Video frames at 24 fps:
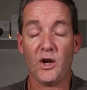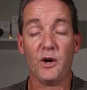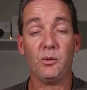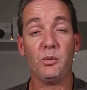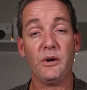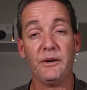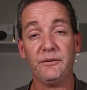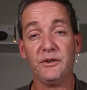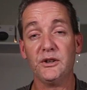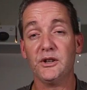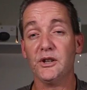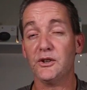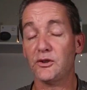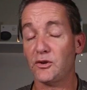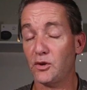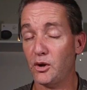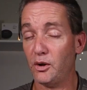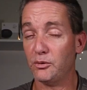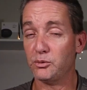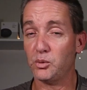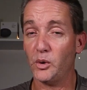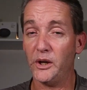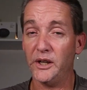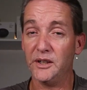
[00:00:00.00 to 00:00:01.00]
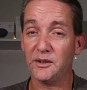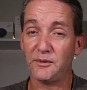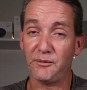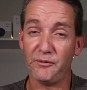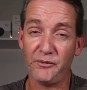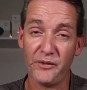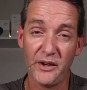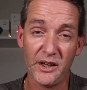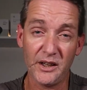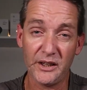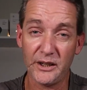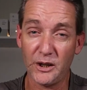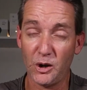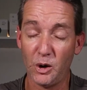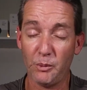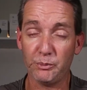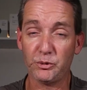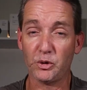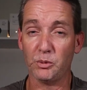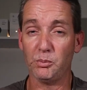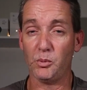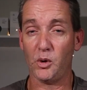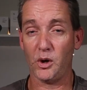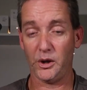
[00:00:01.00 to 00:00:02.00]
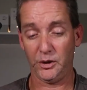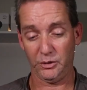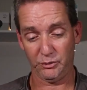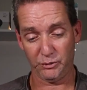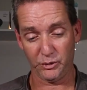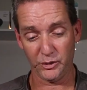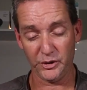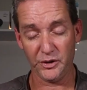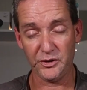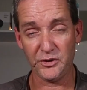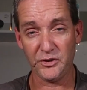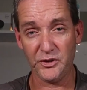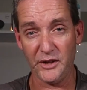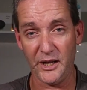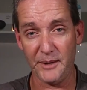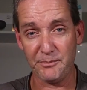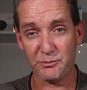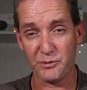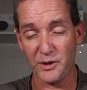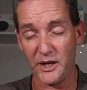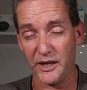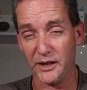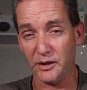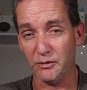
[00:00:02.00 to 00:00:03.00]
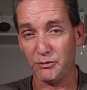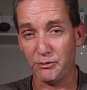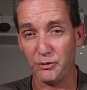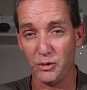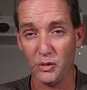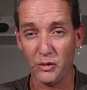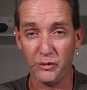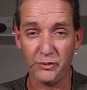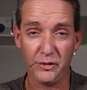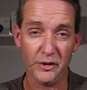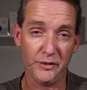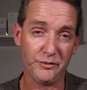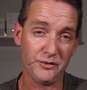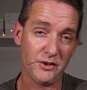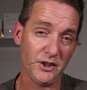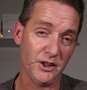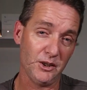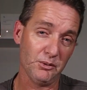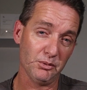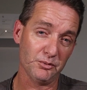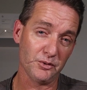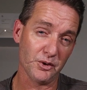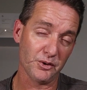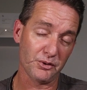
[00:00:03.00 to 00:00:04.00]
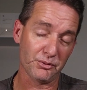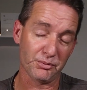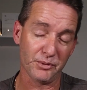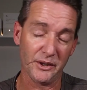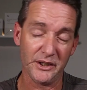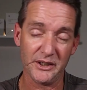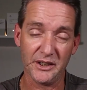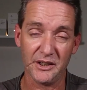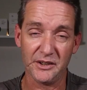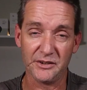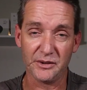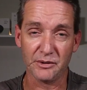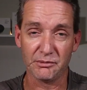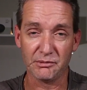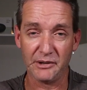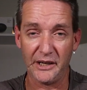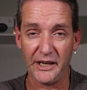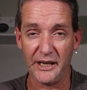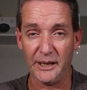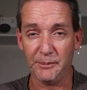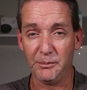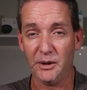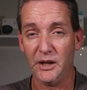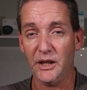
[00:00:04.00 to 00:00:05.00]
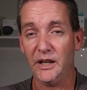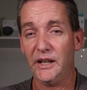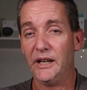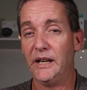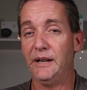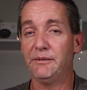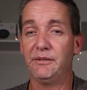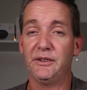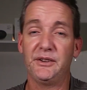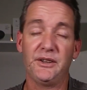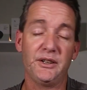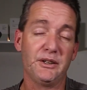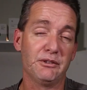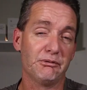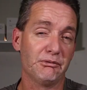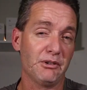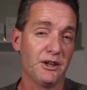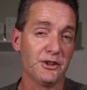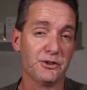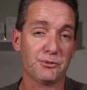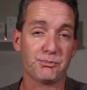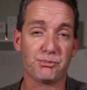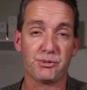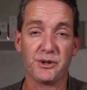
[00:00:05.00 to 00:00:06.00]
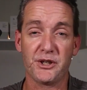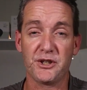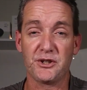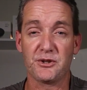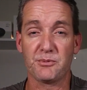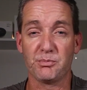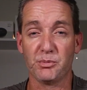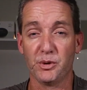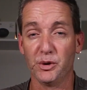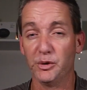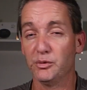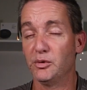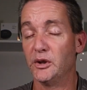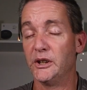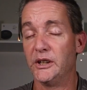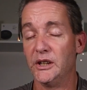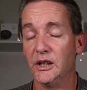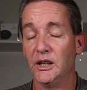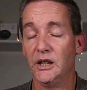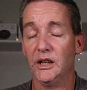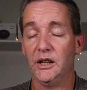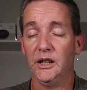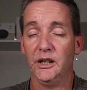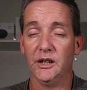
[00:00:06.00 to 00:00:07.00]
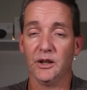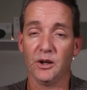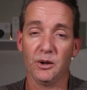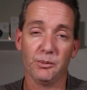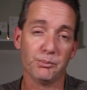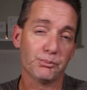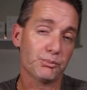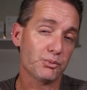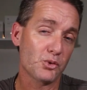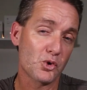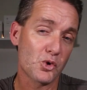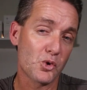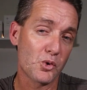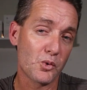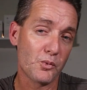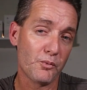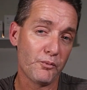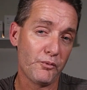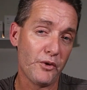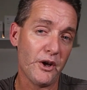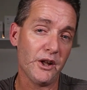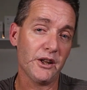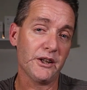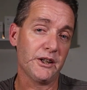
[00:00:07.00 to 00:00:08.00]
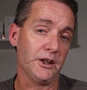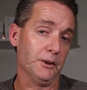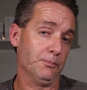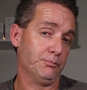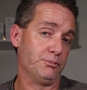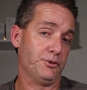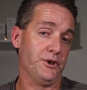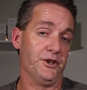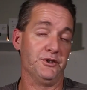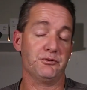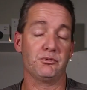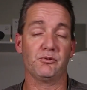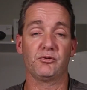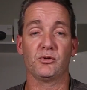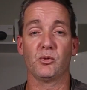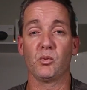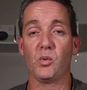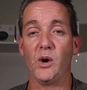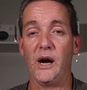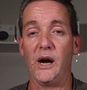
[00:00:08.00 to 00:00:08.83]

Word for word: However, the software is fairly optimized for the Snapdragon 450 with the 3 gigs of RAM. Everything runs pretty smoothly and I'm fairly impressed with the